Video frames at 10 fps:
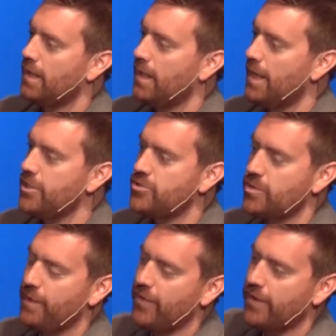And you should
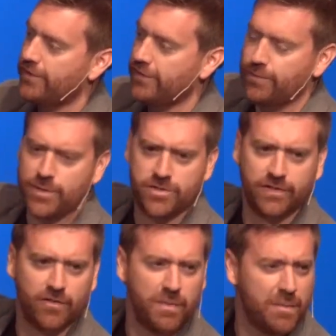be very suspicious
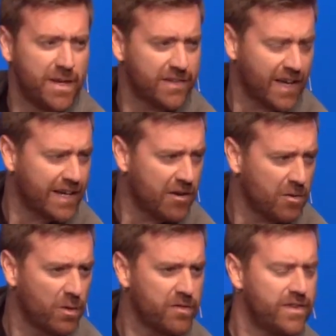of me because I carry
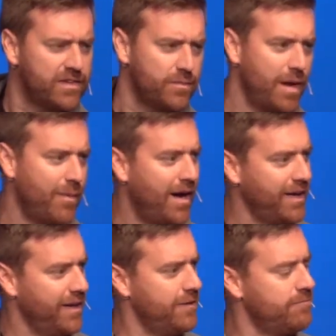one of these in my pocket.